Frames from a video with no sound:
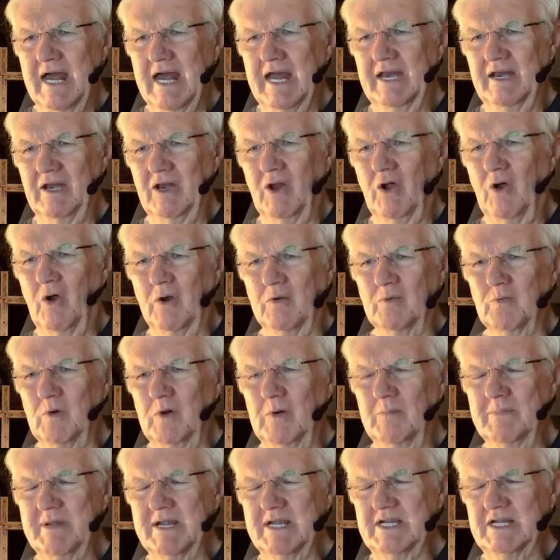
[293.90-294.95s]
And Lord,
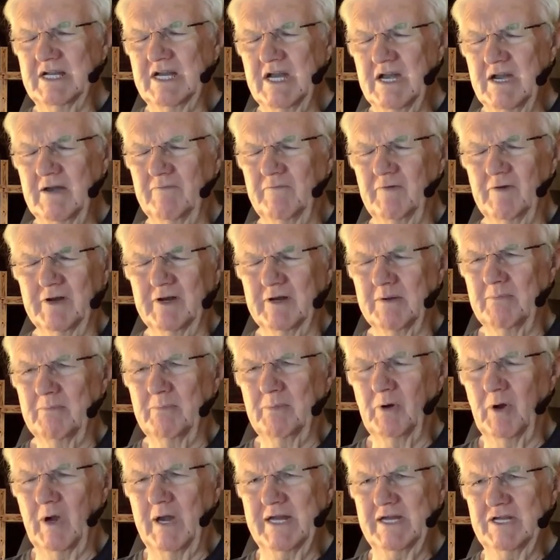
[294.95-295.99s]
we'll be careful to
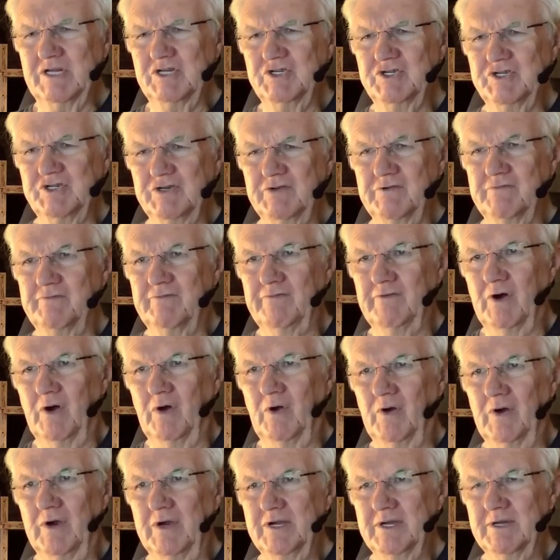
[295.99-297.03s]
praise you
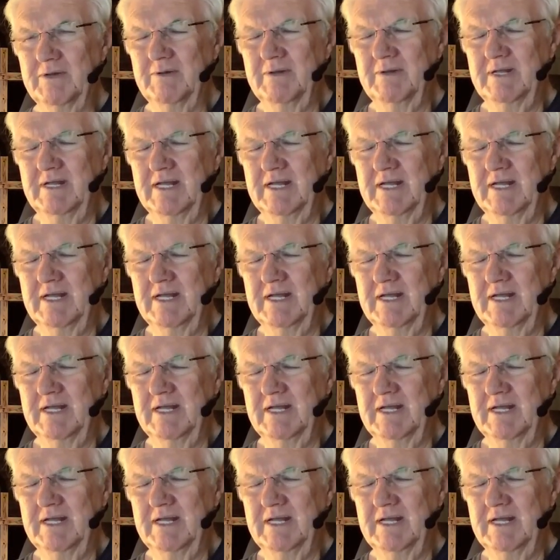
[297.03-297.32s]
for it.